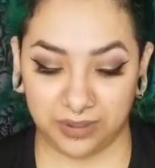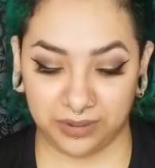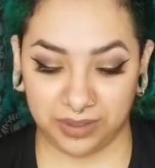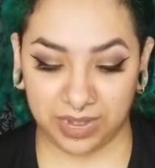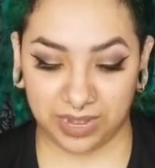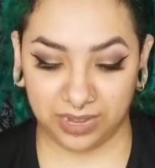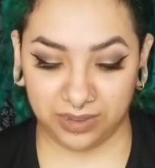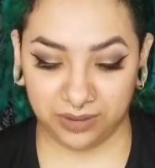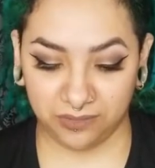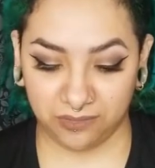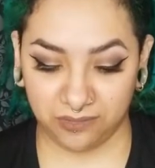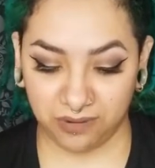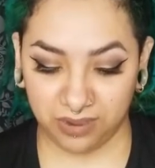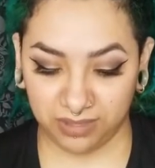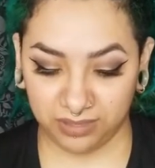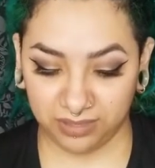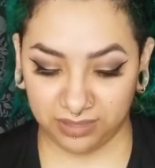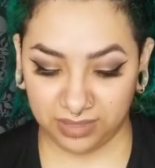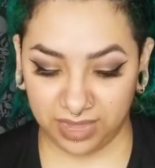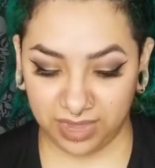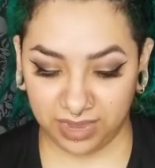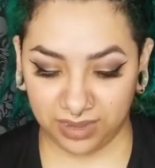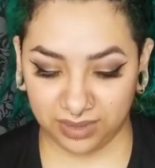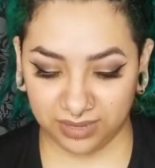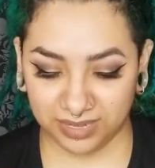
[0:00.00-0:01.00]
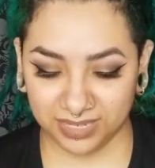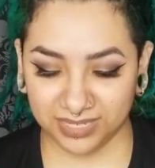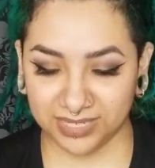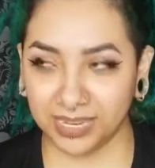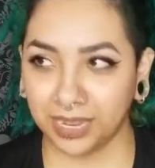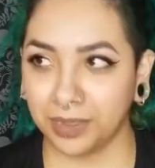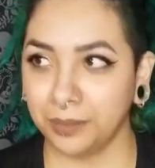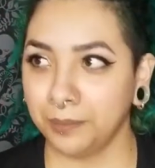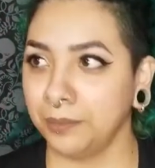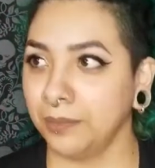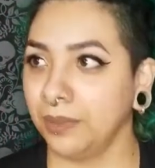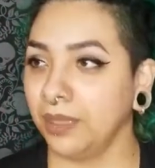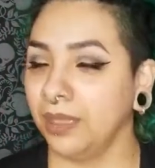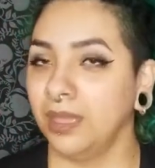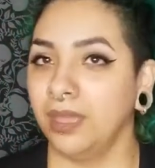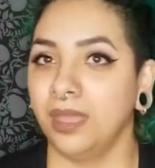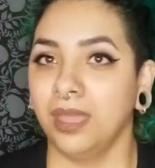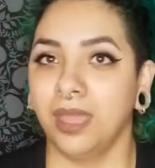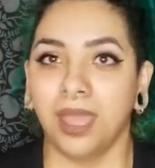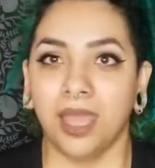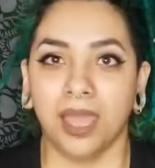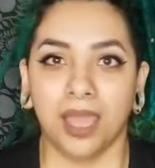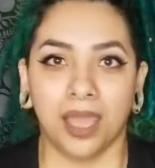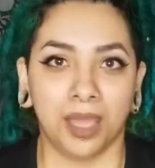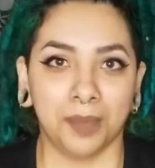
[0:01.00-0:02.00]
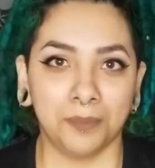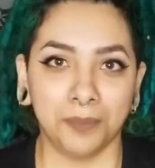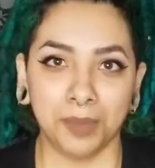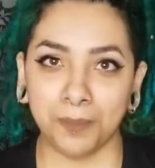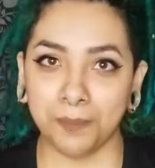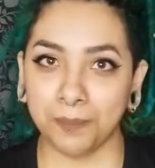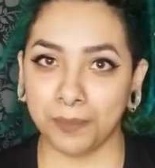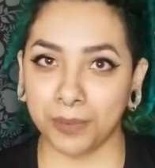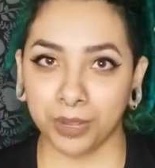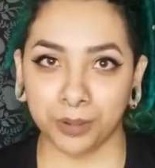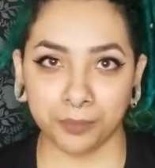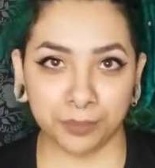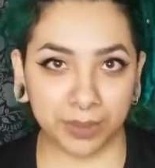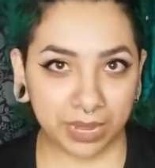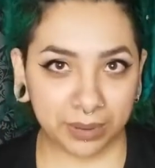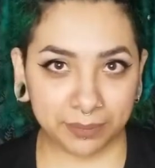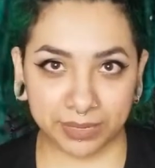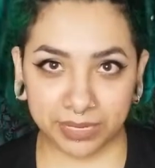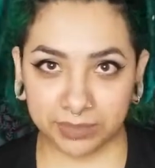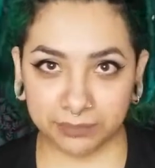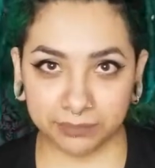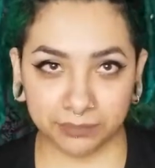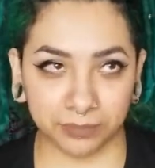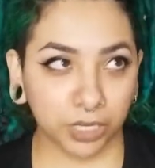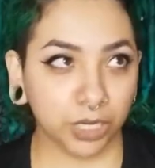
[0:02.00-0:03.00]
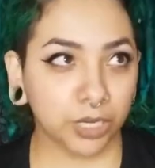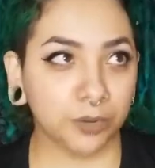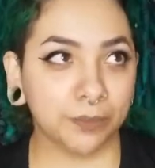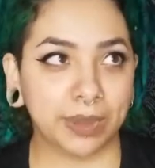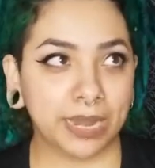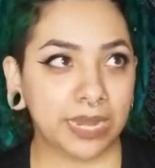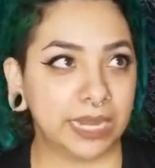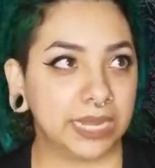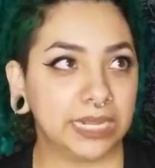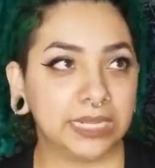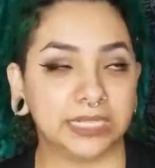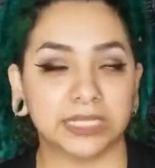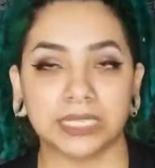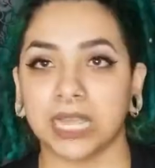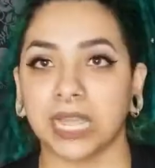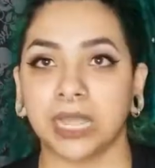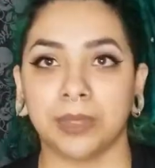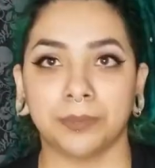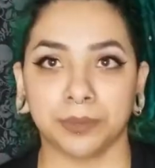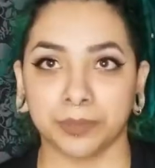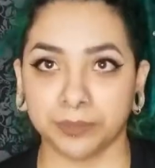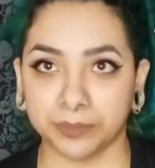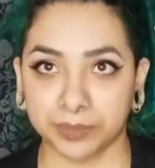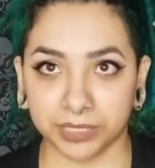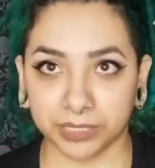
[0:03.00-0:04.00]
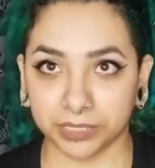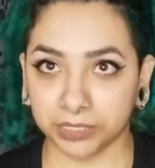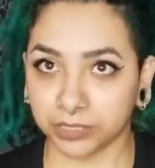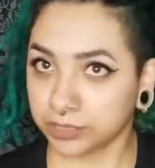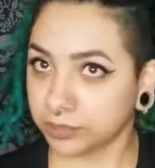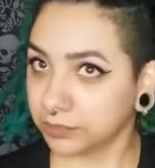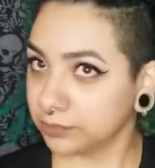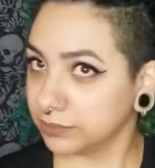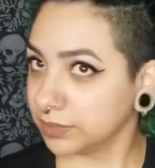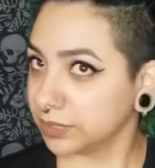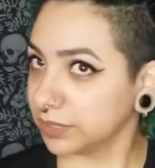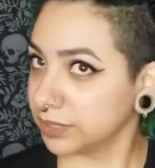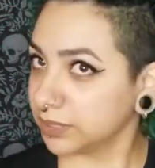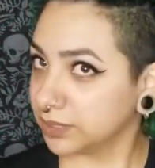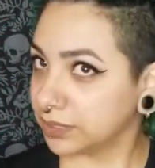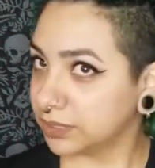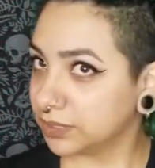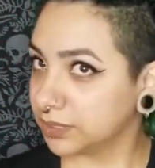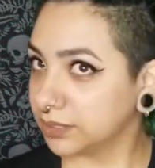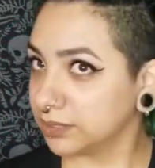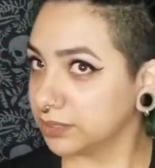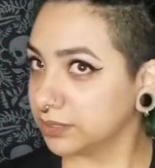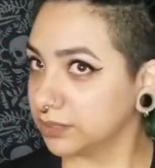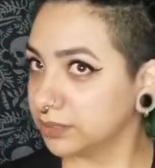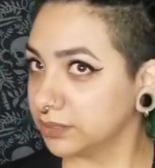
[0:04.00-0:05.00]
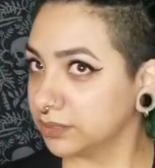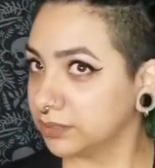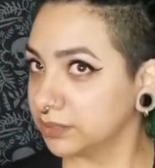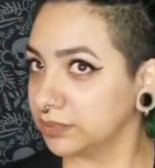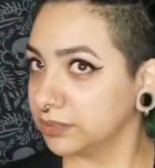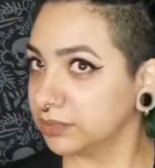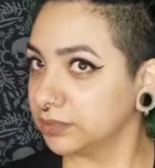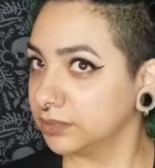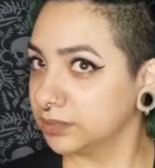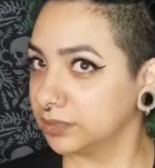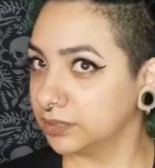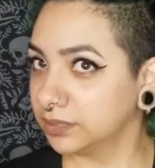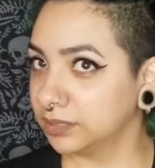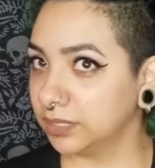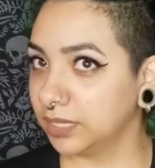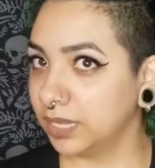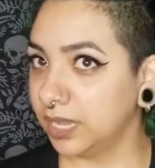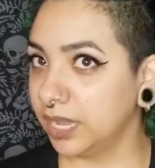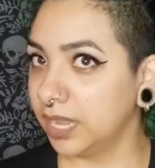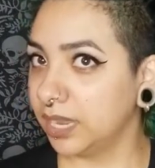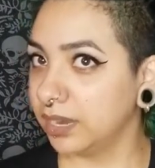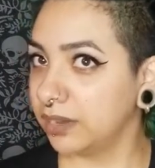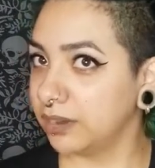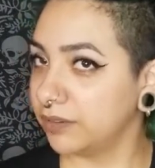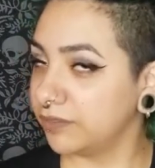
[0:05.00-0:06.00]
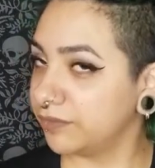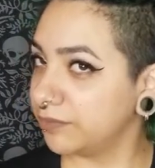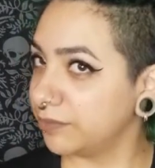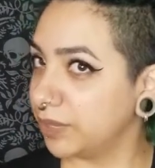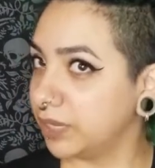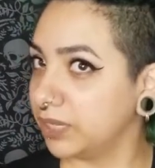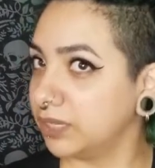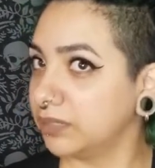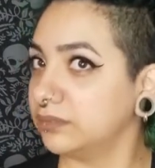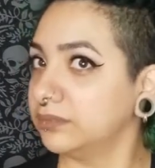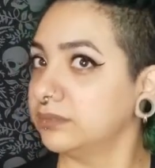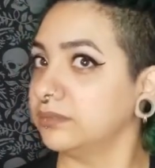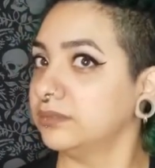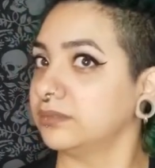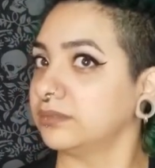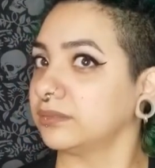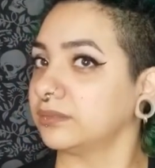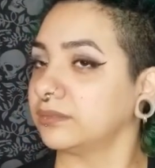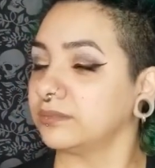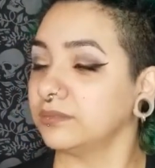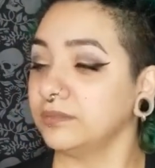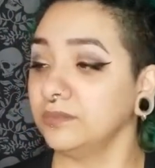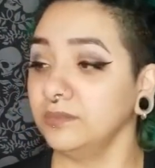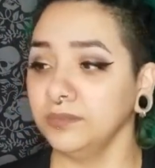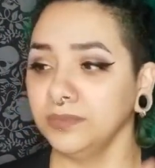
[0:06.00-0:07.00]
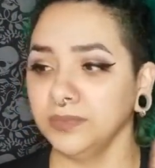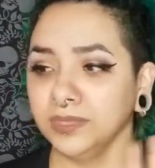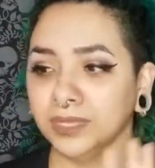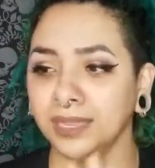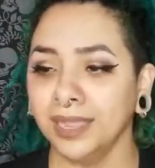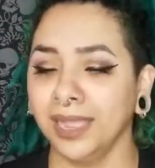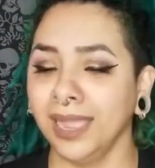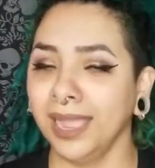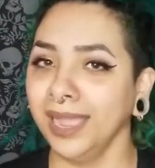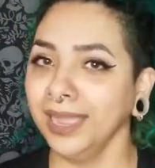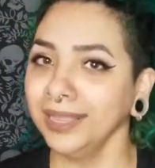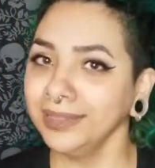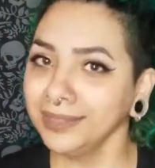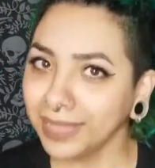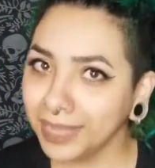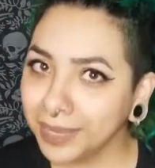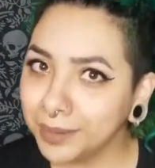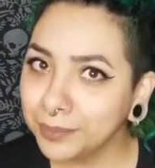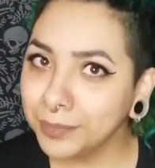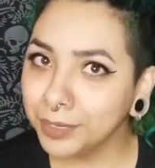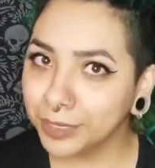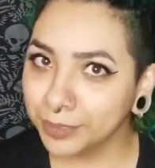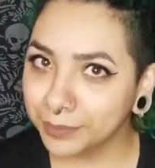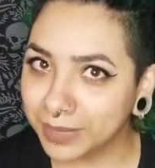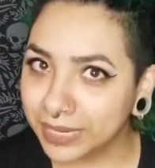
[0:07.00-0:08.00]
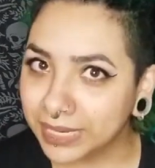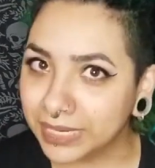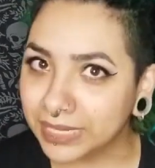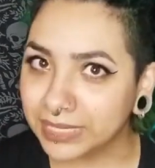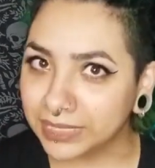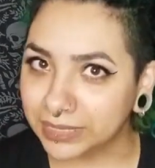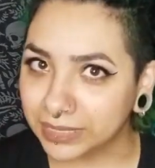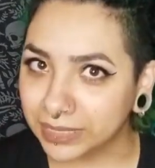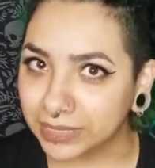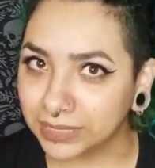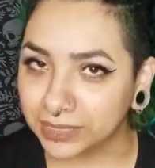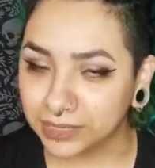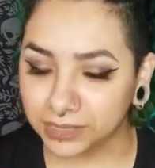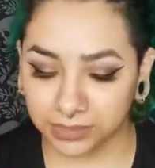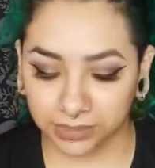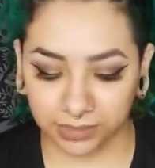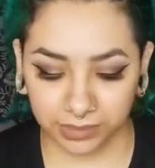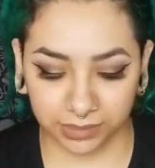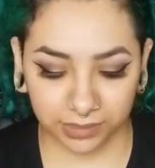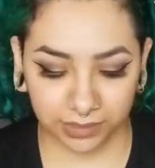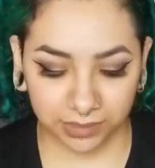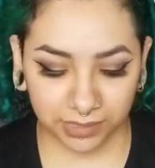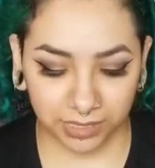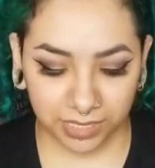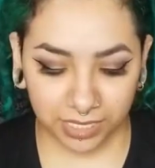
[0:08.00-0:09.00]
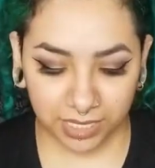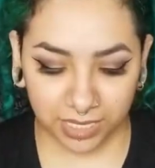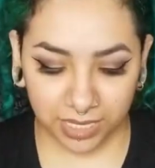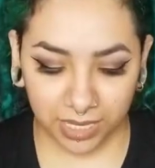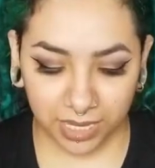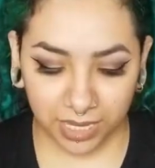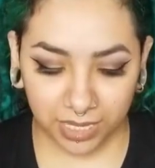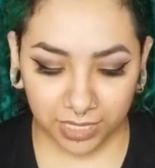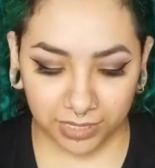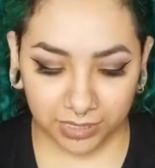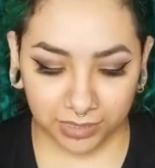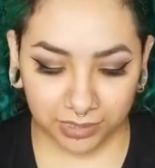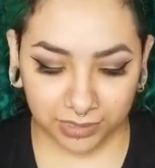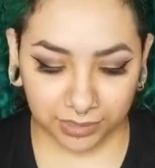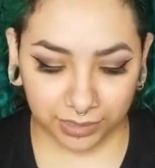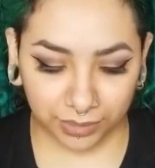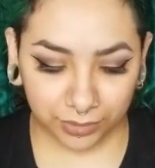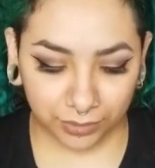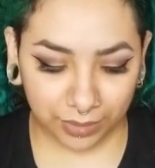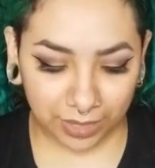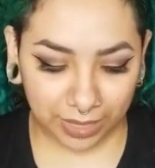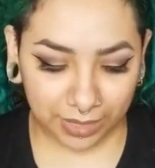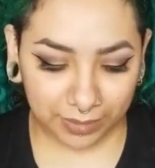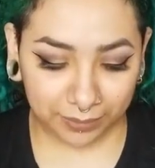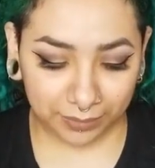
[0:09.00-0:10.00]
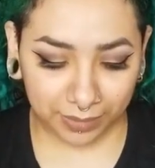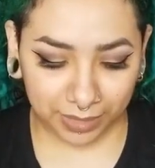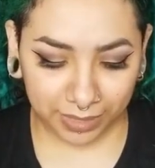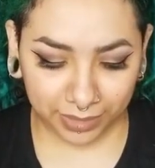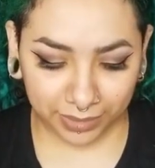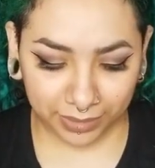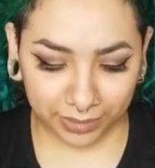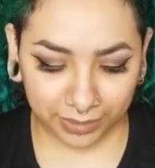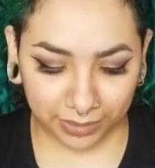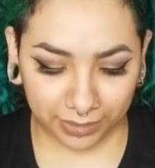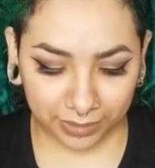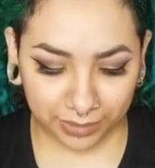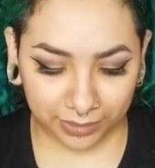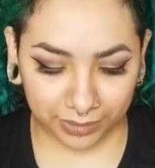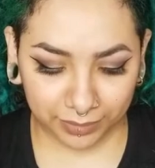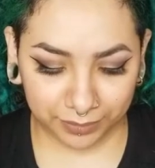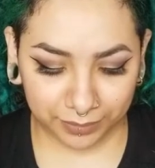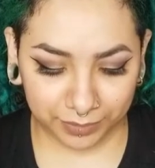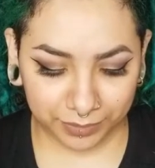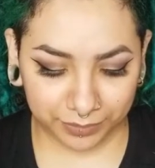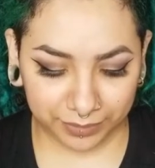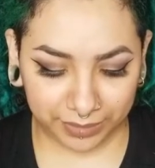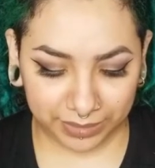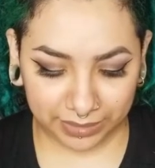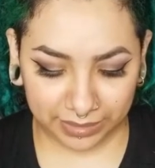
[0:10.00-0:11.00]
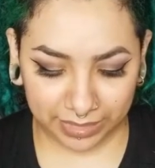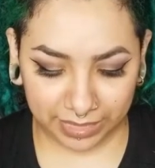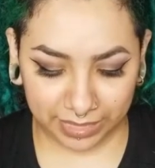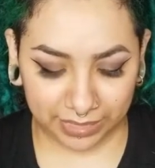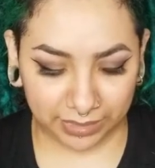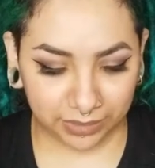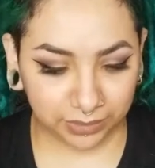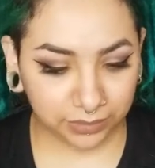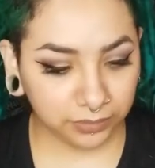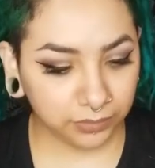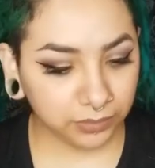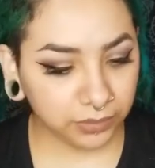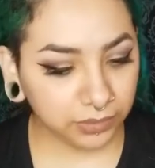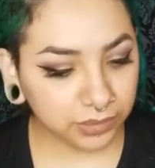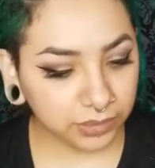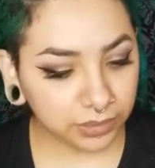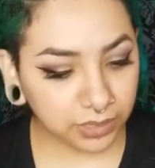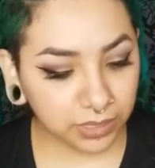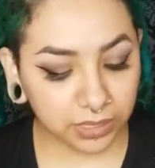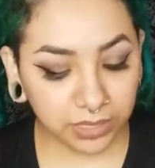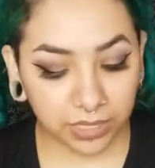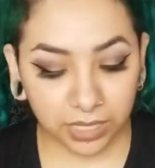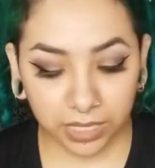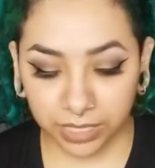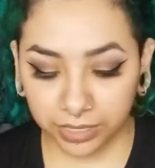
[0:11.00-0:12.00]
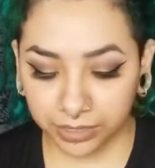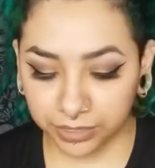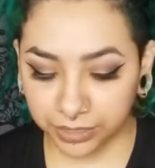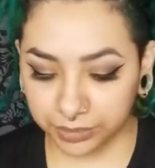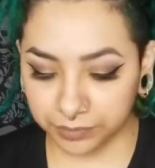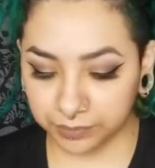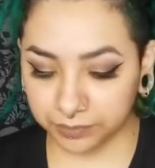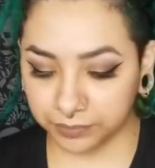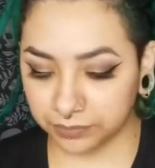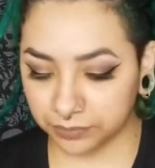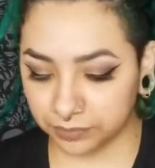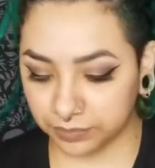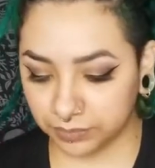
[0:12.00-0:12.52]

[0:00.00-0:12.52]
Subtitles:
kind of want that because I'm a mermaidy type of bitch with this hair of mine. I like mermaidy things, so I might end up doing that. There's another.